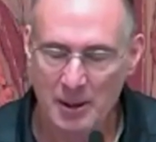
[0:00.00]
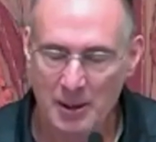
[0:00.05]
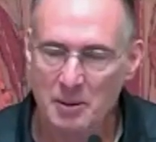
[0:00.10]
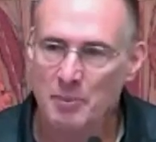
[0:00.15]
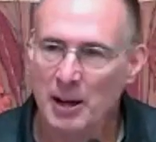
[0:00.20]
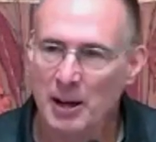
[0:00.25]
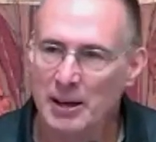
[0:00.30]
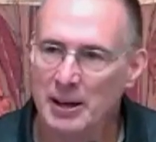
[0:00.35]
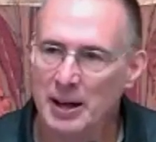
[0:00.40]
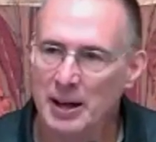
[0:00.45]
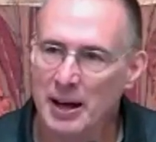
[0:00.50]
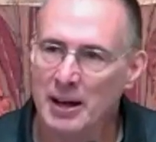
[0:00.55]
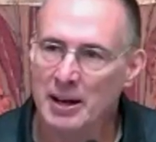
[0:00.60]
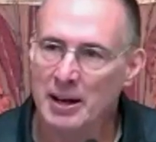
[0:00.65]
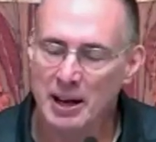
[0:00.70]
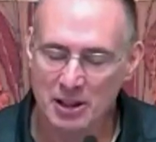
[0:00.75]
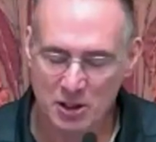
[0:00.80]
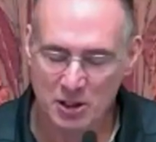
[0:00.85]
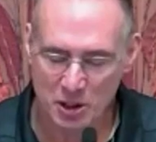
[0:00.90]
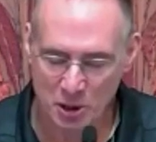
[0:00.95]
My
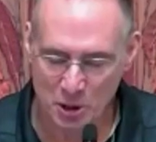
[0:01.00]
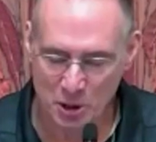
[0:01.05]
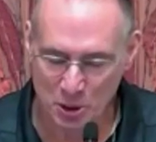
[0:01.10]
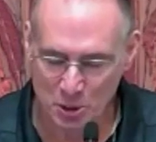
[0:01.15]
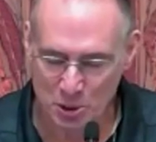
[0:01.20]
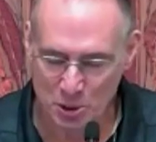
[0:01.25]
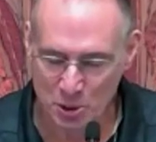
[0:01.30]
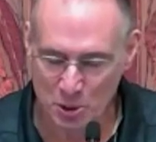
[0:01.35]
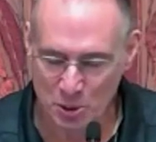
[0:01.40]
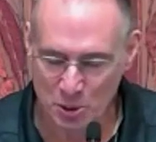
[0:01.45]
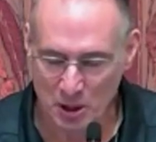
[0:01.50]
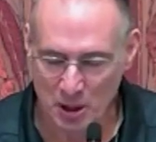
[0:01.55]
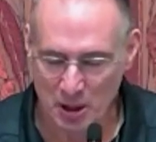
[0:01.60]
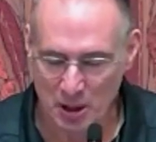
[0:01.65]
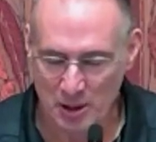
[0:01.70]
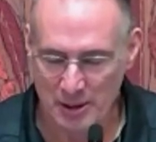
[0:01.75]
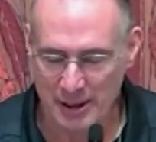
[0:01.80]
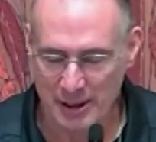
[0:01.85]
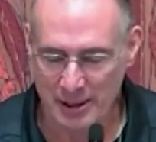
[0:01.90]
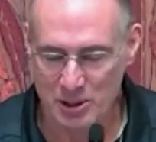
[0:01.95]
dad had to go to
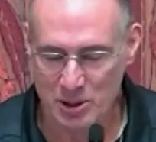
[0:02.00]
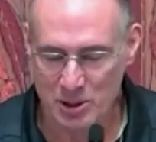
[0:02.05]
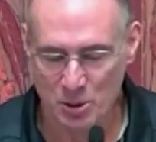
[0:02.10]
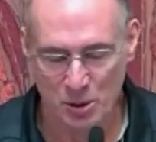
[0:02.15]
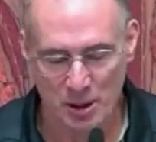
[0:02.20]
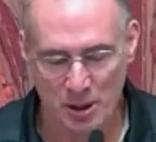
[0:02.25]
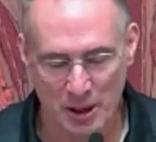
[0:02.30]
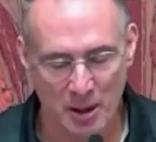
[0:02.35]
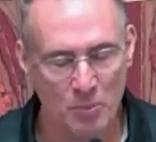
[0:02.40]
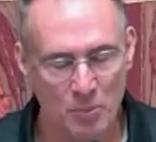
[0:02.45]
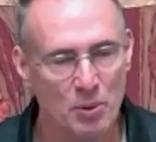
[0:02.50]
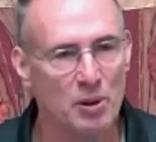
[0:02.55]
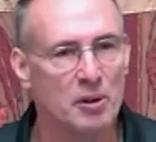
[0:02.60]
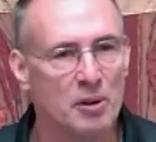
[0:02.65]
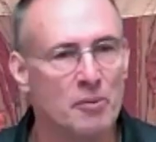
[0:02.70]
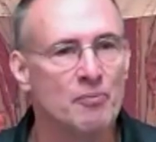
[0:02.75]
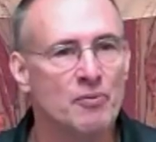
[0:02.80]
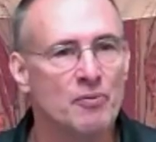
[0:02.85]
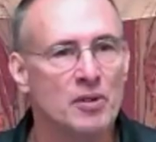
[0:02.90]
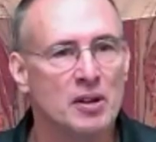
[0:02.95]
our next door
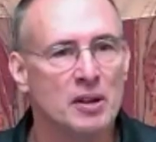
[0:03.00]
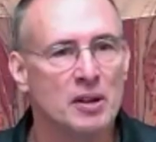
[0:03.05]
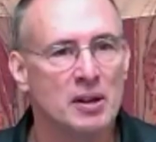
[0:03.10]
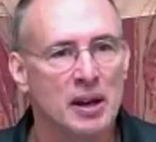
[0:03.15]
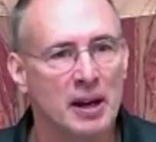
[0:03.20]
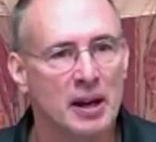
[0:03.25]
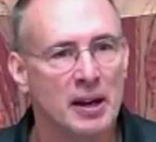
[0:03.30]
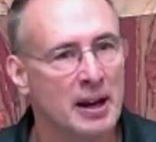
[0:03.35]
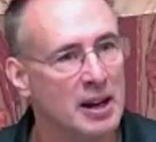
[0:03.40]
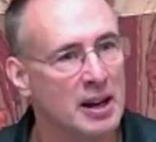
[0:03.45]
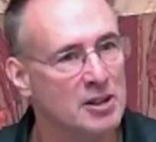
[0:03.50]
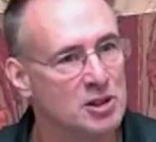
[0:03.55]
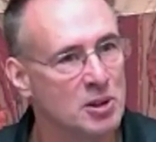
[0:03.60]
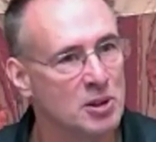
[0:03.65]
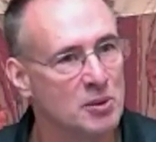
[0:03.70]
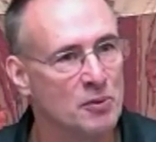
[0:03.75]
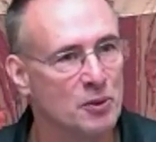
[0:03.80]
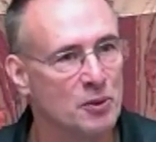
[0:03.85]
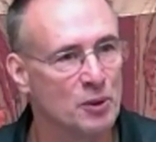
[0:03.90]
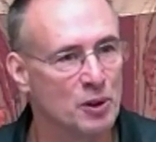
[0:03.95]
neighbor and
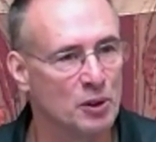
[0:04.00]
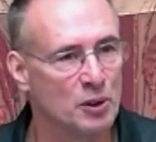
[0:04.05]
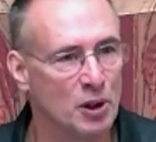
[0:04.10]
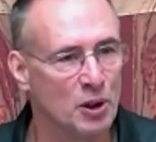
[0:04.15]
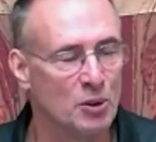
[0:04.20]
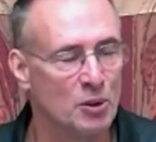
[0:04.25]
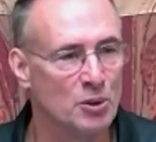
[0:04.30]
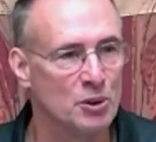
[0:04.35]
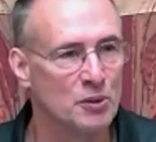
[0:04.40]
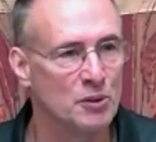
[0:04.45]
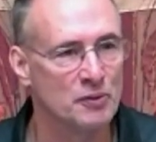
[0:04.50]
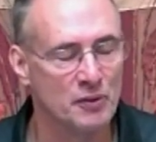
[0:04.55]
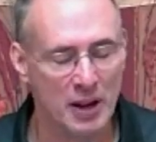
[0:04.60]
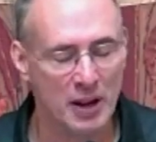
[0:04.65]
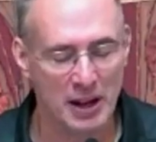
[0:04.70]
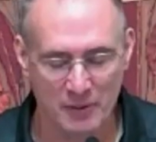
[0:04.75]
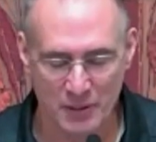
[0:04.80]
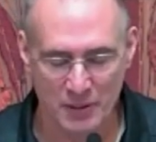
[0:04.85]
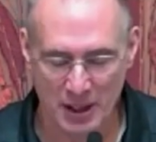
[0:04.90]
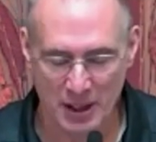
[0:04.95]
ask him for a loan of
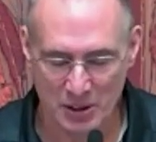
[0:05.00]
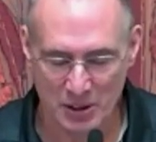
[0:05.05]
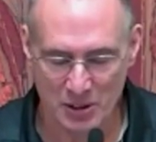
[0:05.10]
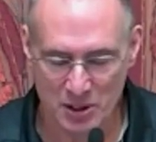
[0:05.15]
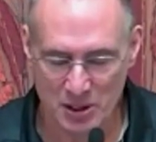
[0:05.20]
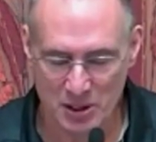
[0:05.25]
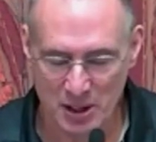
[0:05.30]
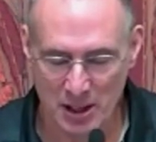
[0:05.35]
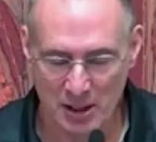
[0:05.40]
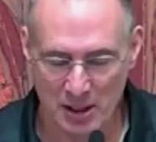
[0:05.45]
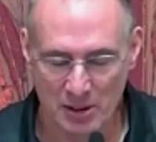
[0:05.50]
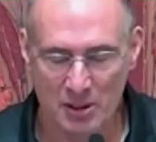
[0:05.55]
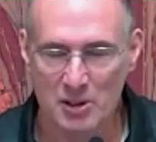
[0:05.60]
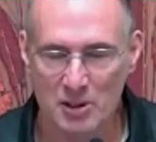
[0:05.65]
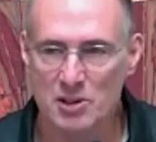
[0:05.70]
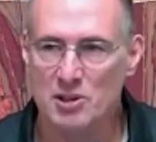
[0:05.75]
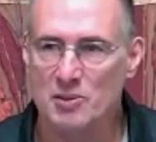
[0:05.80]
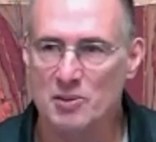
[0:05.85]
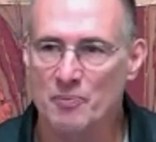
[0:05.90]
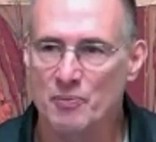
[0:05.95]

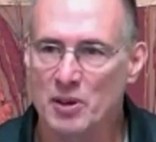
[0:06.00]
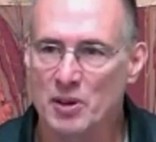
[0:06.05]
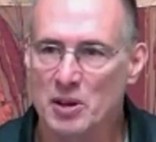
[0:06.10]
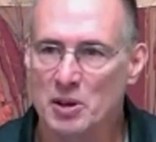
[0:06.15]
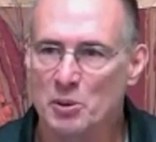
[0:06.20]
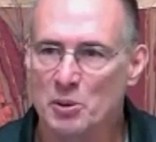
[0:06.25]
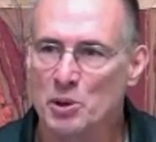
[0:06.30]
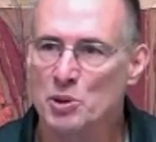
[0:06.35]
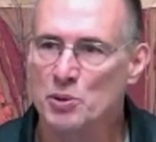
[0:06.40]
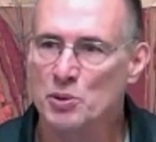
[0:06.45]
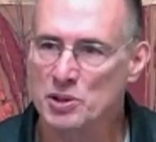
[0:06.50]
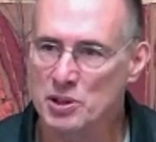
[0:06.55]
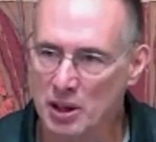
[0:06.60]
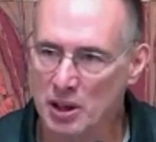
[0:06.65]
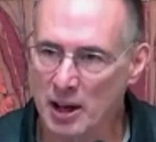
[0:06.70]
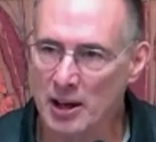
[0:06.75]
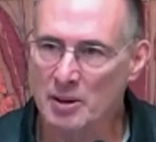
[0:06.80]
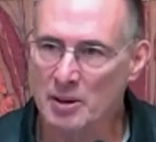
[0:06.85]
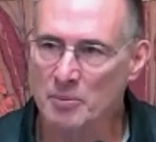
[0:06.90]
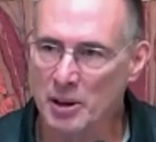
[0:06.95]
$5,000, which was a
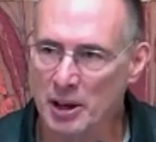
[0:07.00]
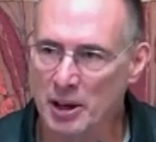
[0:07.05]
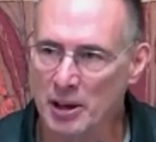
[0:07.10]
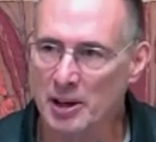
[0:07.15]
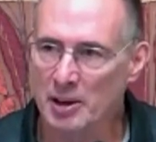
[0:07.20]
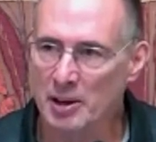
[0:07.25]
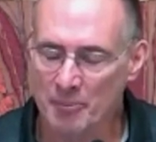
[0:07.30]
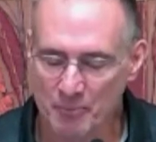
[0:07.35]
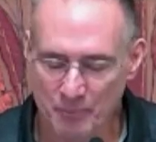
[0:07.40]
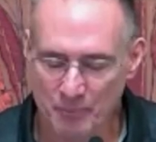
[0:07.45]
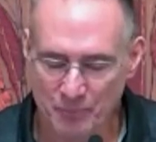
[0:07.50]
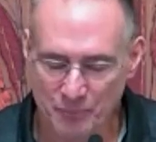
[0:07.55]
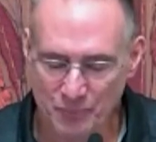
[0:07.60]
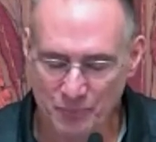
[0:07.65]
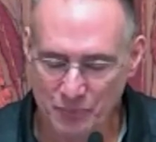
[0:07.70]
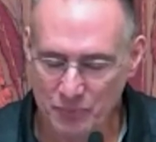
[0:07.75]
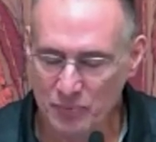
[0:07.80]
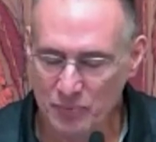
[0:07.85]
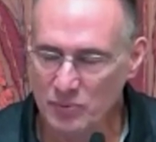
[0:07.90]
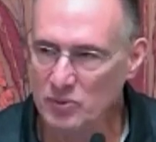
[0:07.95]
lot of money,
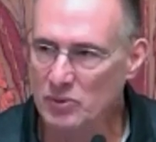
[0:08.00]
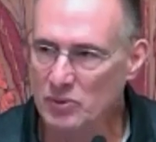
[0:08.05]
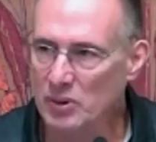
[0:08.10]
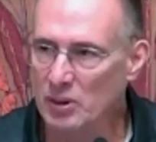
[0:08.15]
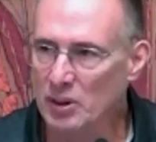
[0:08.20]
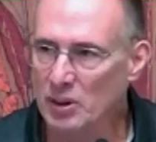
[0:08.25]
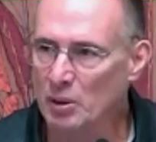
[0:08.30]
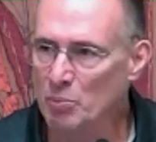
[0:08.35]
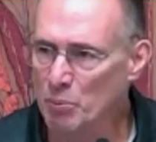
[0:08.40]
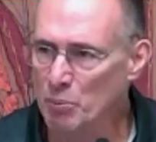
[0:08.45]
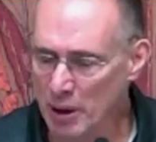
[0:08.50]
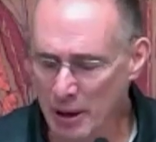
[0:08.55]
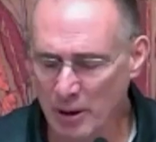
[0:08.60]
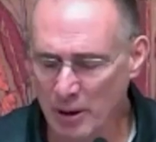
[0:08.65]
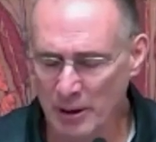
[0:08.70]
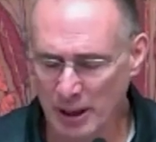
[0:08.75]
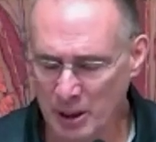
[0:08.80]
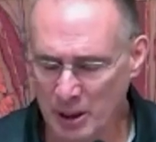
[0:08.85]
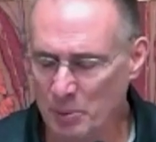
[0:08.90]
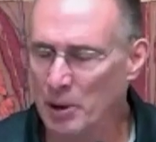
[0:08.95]
but
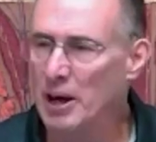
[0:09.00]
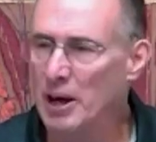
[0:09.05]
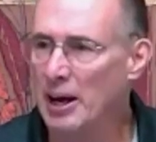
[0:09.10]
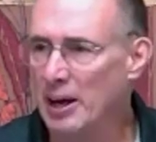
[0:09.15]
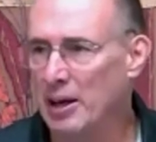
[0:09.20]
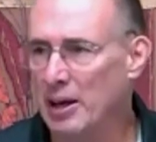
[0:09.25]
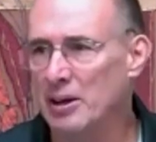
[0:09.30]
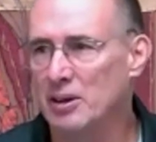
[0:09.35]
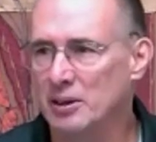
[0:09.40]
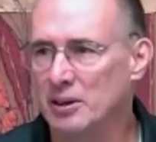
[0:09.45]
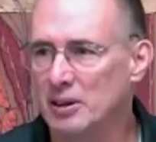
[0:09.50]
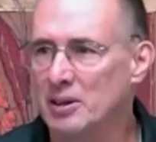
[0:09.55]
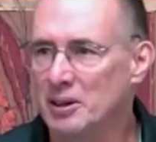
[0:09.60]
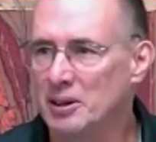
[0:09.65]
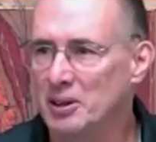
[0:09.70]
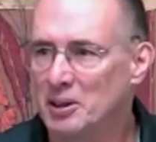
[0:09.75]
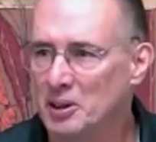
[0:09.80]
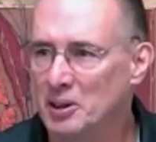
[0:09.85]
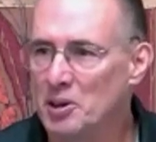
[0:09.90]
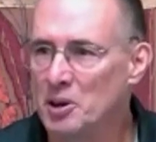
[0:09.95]
our neighbor had
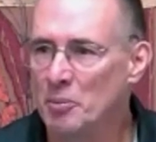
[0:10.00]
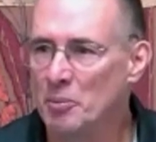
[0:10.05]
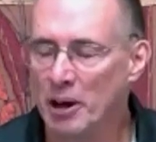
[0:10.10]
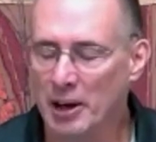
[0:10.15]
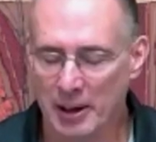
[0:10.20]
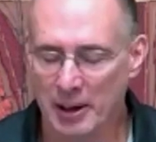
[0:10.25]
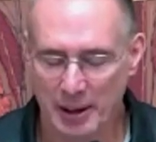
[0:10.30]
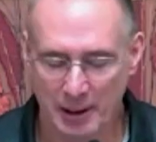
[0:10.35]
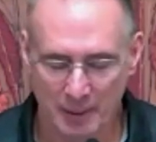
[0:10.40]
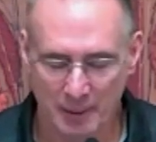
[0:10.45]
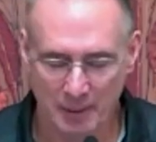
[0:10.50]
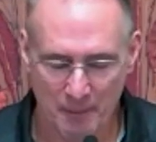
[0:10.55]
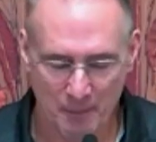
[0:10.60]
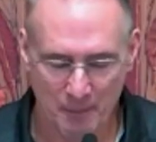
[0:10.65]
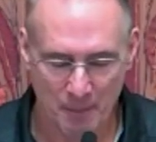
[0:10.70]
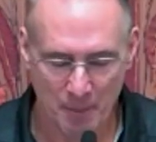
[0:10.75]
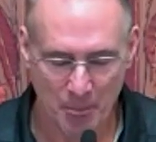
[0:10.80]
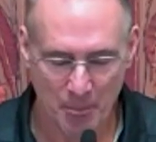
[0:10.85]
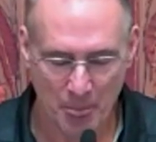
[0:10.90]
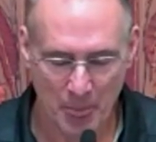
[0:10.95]
the money.
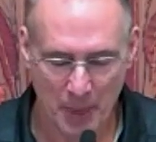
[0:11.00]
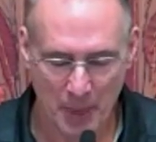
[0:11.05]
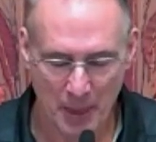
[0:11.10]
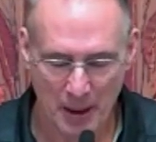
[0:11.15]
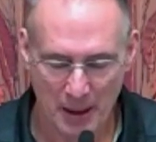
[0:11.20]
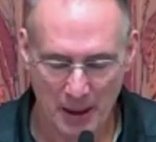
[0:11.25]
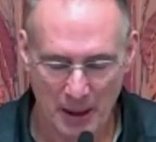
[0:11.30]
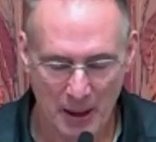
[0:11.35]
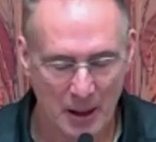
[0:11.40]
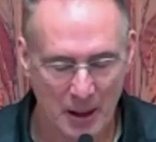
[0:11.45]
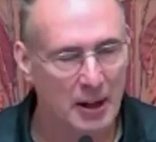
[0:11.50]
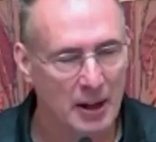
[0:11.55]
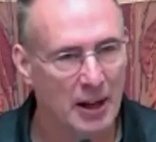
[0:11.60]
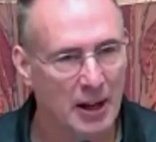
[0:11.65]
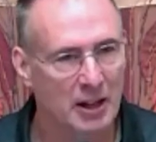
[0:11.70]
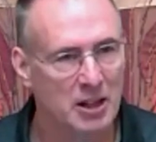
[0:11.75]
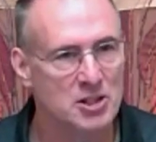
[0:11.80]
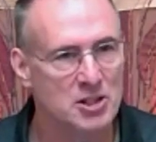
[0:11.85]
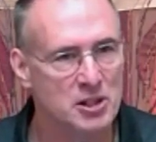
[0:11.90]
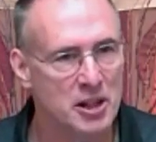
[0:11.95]

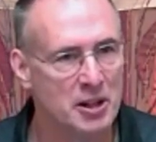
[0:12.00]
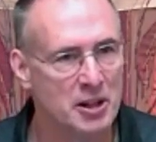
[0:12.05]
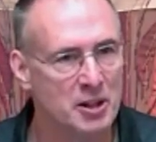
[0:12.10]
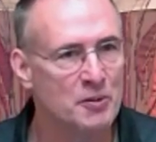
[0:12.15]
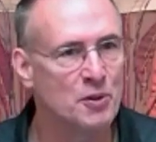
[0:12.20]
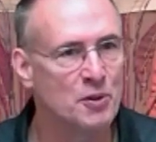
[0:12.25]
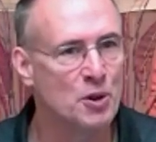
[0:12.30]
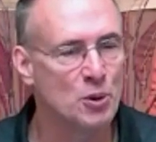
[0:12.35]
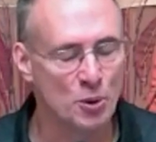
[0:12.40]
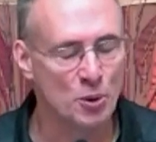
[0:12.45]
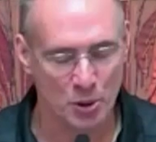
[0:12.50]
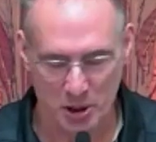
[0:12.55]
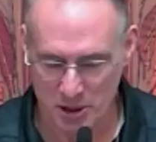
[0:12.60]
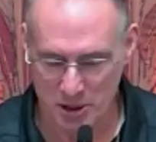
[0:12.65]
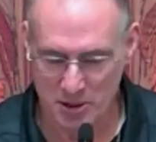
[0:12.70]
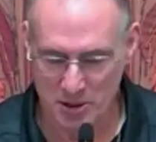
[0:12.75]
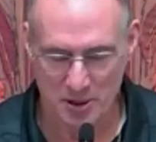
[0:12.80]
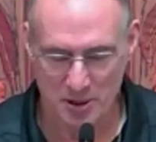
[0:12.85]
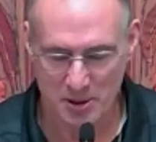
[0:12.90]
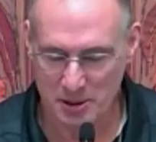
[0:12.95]
And he said, of
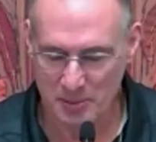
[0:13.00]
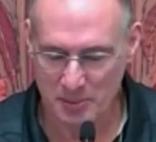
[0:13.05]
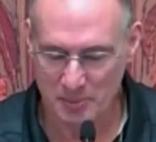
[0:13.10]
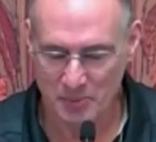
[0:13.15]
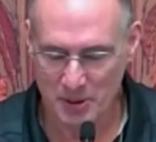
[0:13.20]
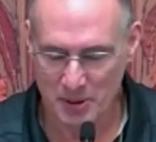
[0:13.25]
course,